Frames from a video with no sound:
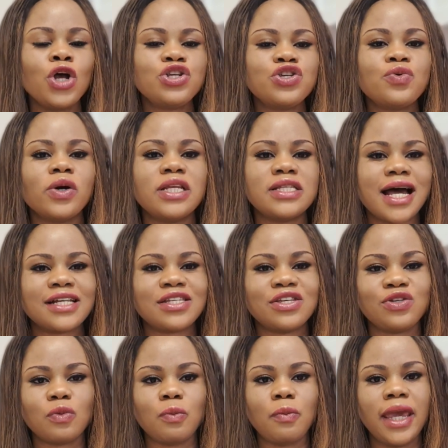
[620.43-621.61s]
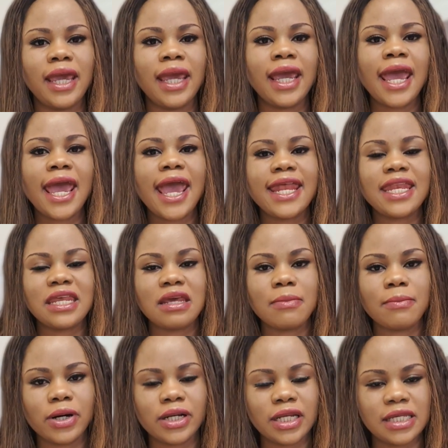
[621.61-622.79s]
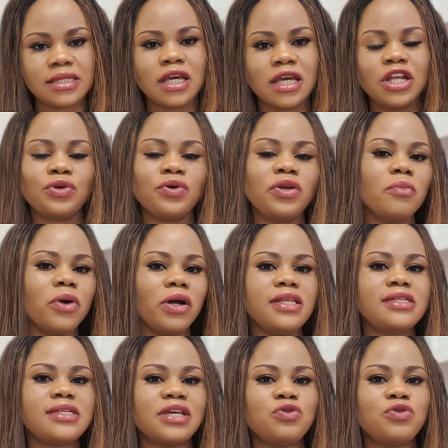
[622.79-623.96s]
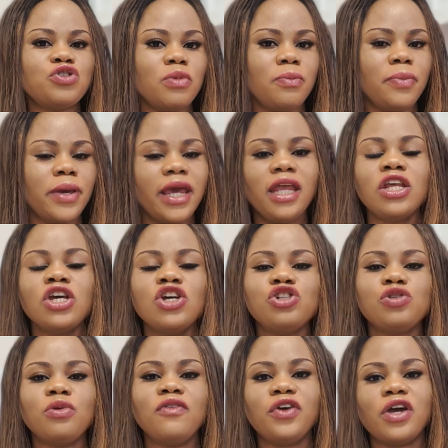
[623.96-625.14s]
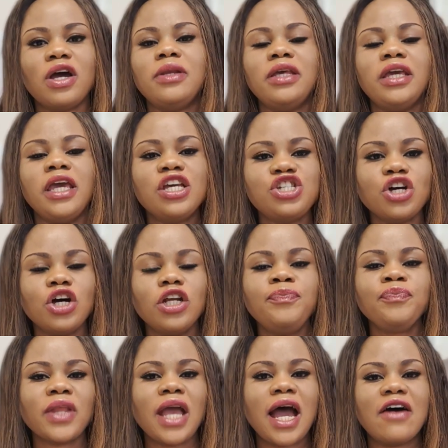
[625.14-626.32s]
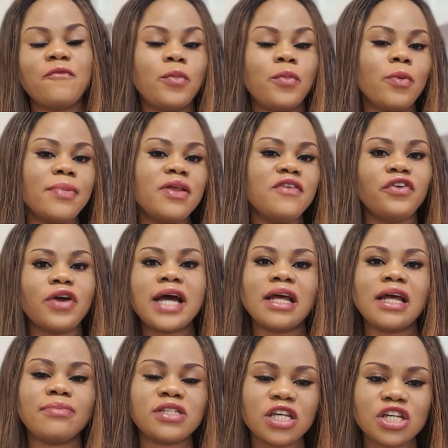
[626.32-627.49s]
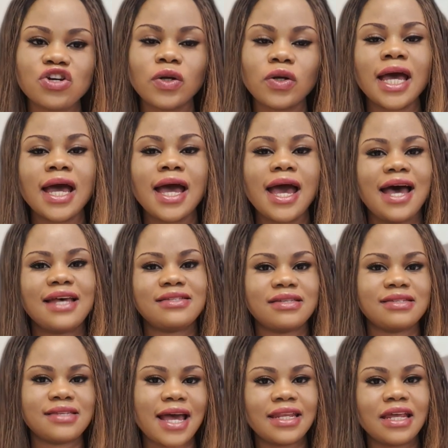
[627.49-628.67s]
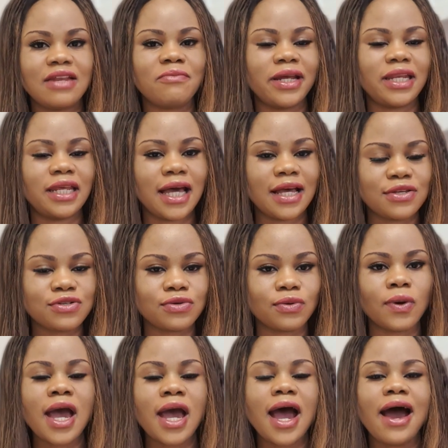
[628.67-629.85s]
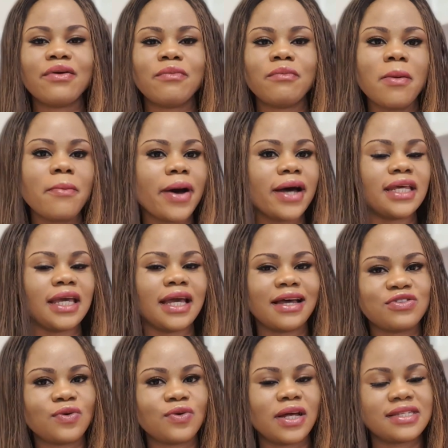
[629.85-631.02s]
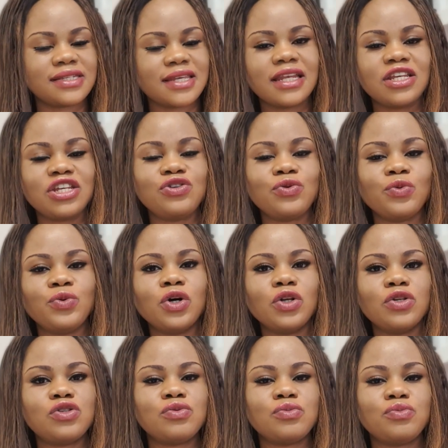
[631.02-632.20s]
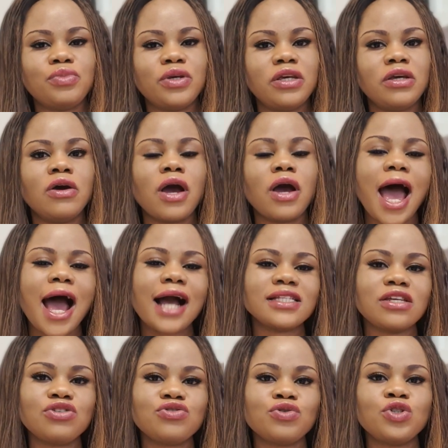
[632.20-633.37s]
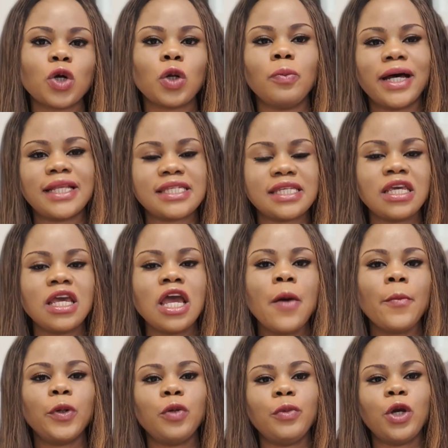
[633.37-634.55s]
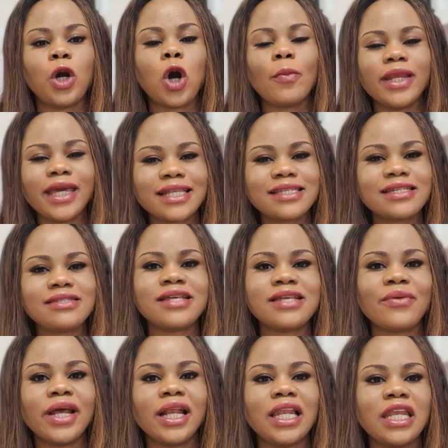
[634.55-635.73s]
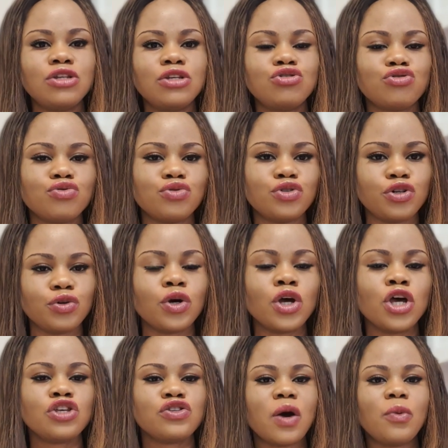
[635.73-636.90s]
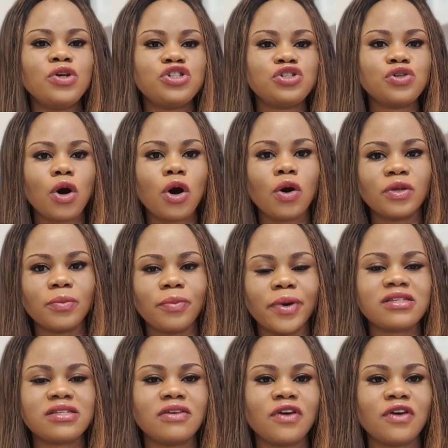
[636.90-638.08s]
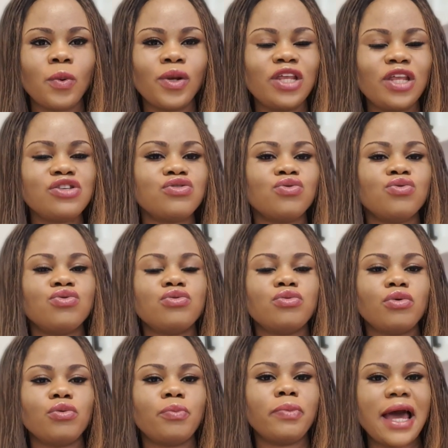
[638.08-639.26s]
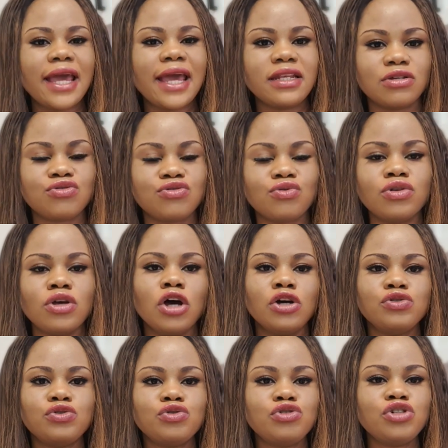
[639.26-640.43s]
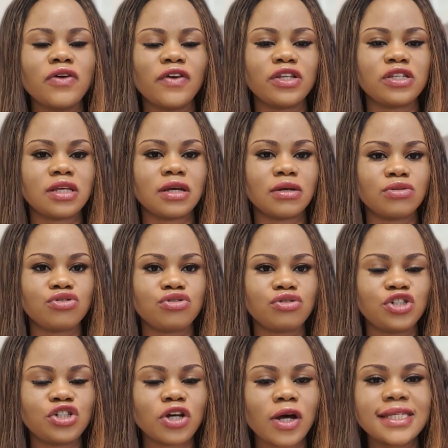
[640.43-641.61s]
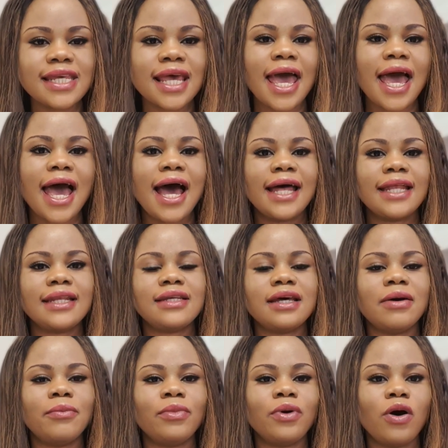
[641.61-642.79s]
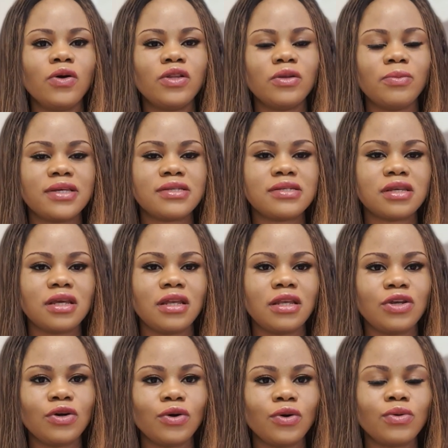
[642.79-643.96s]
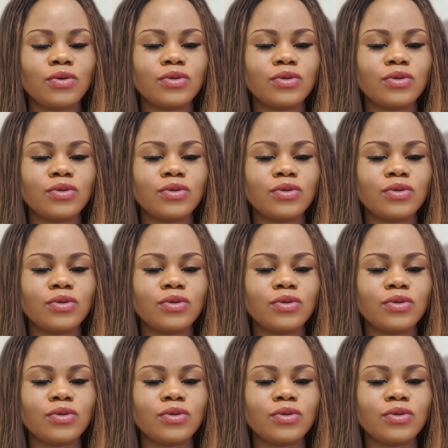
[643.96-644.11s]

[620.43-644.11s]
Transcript: no one is asking you to pay any monies. The only monies that you should be paying should be for your application and probably for your adaptation as decided by the council. And remember, the council has said you will not be acting through third party, but will be communicating directly through you. So I wish you all the best. If you're willing to apply this route, do give it a shot, and all the best in your